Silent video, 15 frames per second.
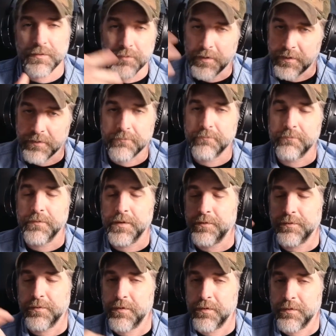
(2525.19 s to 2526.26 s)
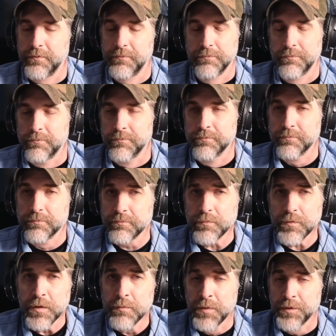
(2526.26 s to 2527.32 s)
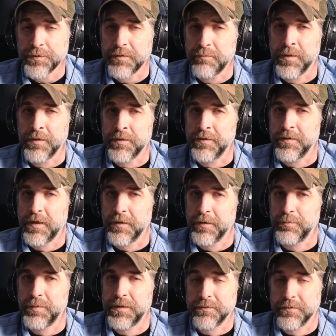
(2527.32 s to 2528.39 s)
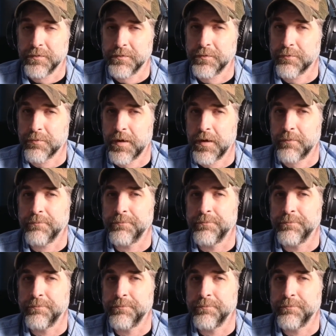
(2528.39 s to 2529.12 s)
like, it's a multi-billion-dollar piece of crap.